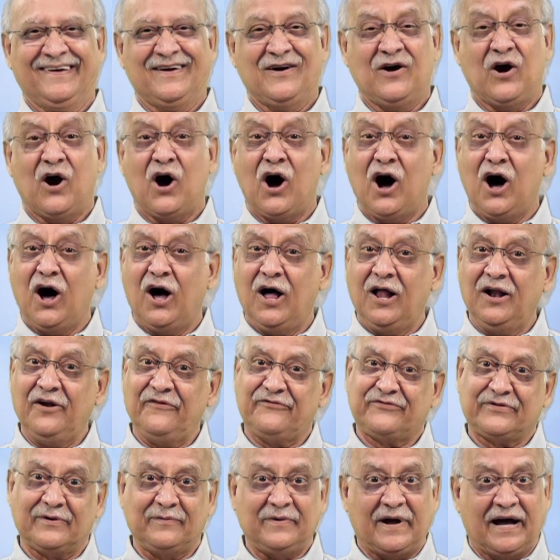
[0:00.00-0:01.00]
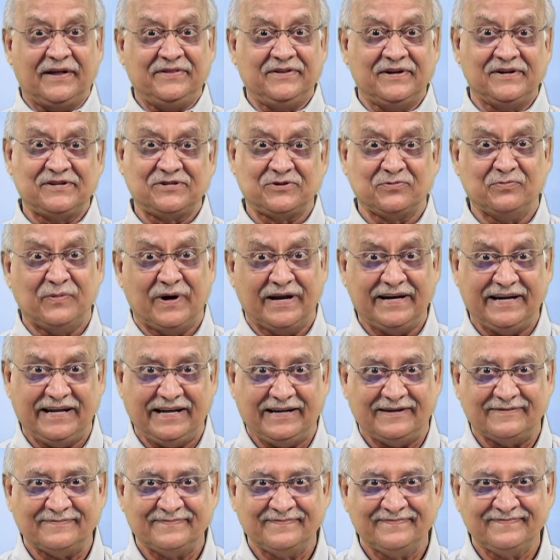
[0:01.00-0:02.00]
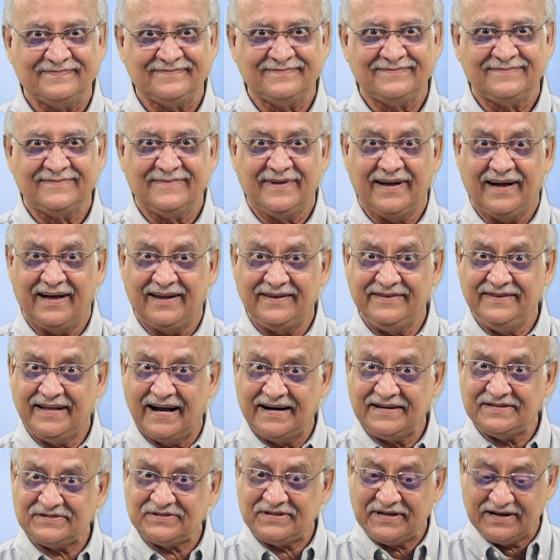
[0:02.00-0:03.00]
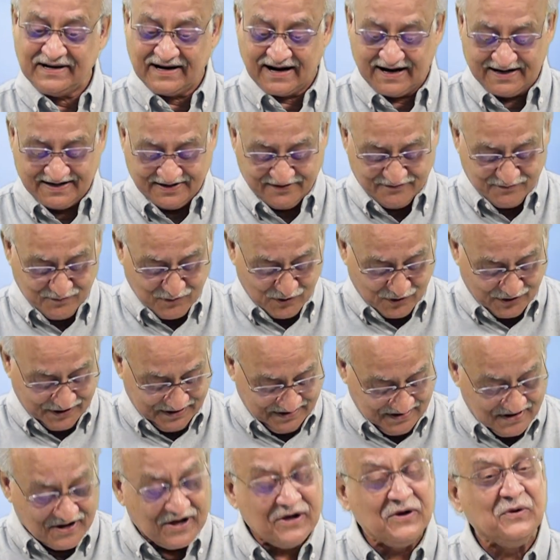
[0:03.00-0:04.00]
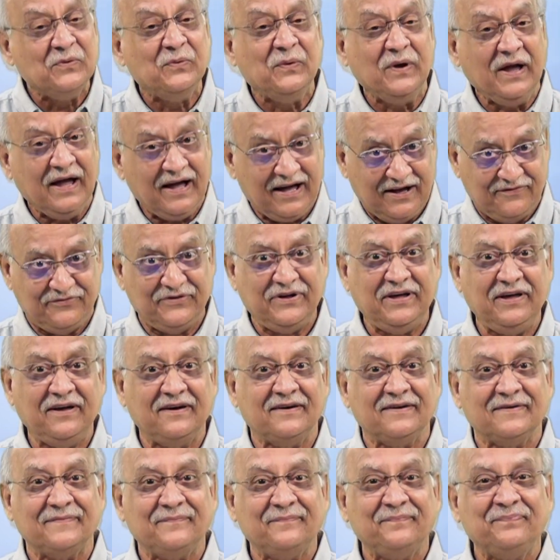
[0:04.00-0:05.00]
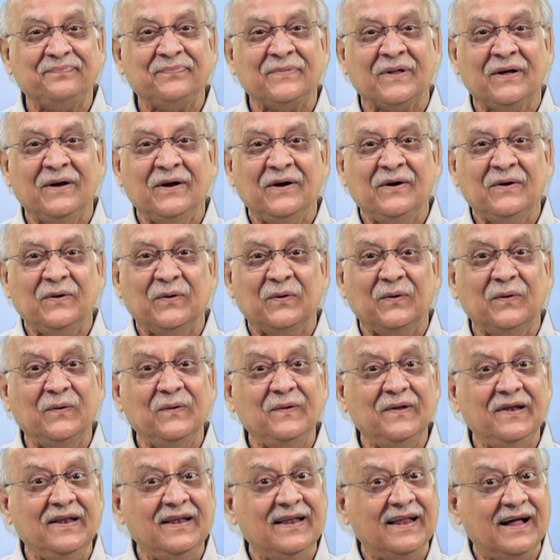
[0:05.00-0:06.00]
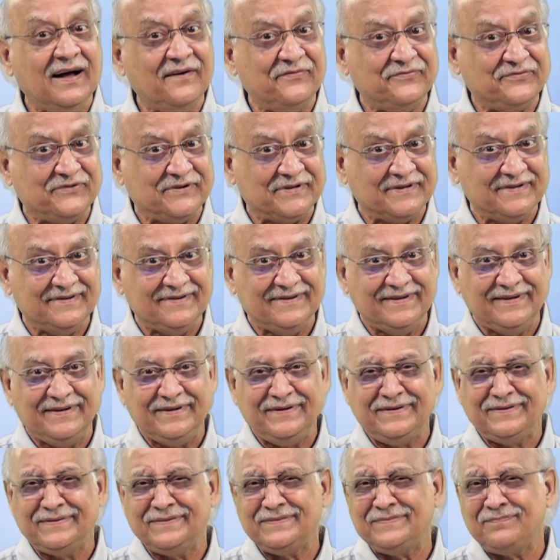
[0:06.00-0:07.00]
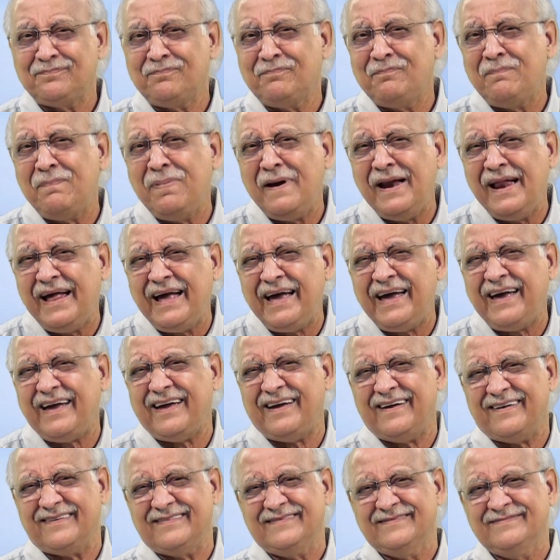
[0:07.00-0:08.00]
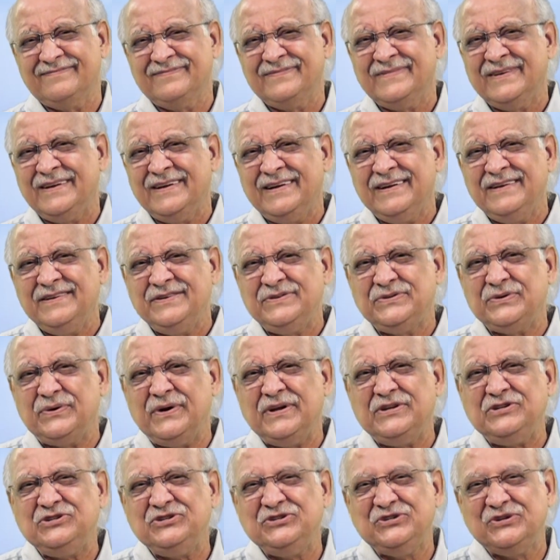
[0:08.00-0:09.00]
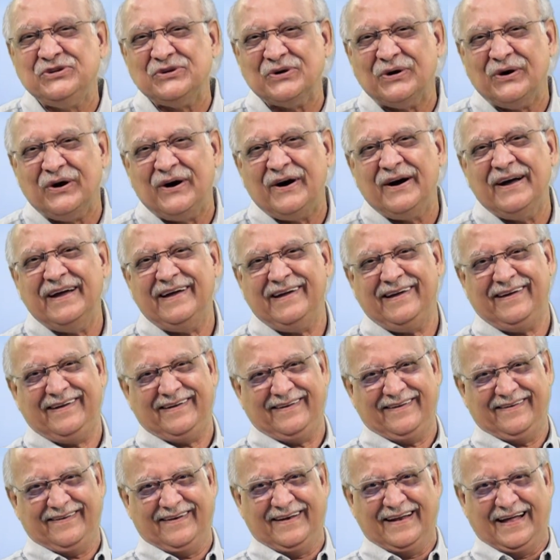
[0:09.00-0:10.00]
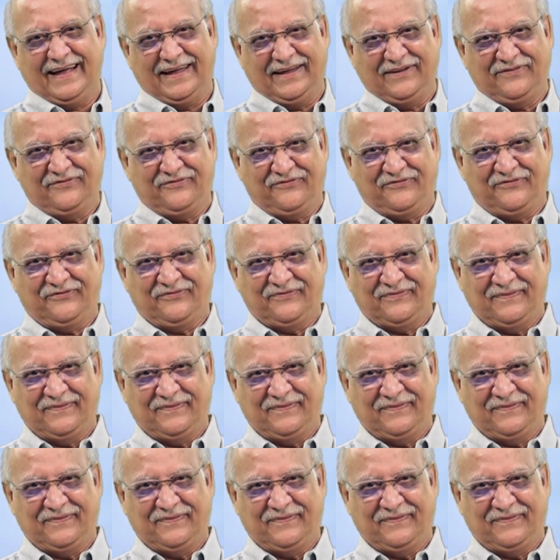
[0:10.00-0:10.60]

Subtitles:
All from others' money. And that's the kind of boy we have here, who loved to play, to enjoy life.